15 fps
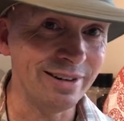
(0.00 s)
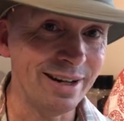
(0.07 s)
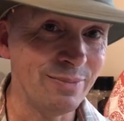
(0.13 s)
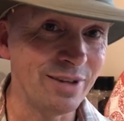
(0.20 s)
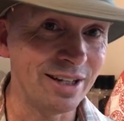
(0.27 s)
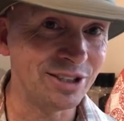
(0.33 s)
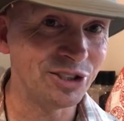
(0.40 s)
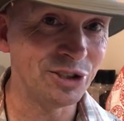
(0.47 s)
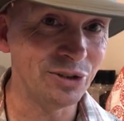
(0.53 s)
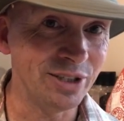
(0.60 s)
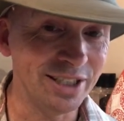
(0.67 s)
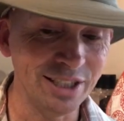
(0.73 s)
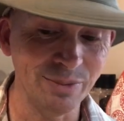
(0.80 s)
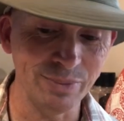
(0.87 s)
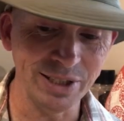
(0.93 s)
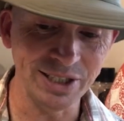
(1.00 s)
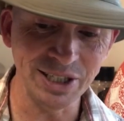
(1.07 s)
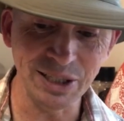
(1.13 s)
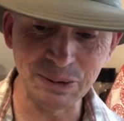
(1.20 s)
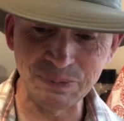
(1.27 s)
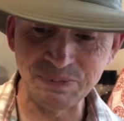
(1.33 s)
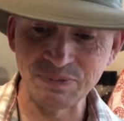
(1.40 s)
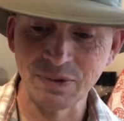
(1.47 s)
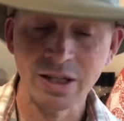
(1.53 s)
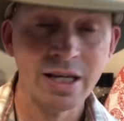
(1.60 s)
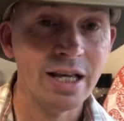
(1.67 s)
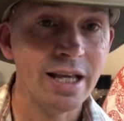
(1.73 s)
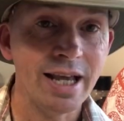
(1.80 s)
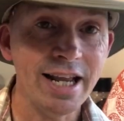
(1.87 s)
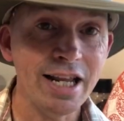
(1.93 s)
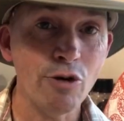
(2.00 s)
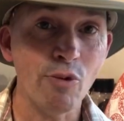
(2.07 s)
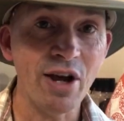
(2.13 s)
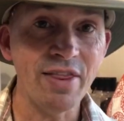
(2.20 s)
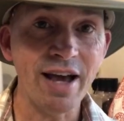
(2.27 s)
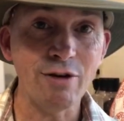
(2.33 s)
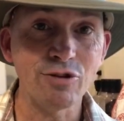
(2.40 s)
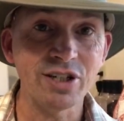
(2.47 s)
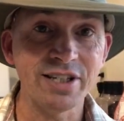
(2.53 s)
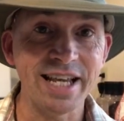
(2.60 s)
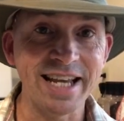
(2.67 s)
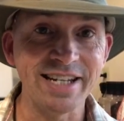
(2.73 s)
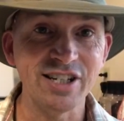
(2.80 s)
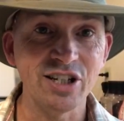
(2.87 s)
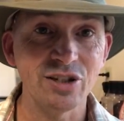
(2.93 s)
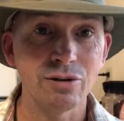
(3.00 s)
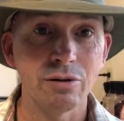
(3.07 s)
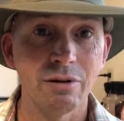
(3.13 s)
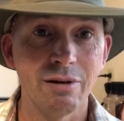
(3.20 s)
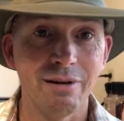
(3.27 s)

and I'm not sure it can be done. Anyway, that was a tangent.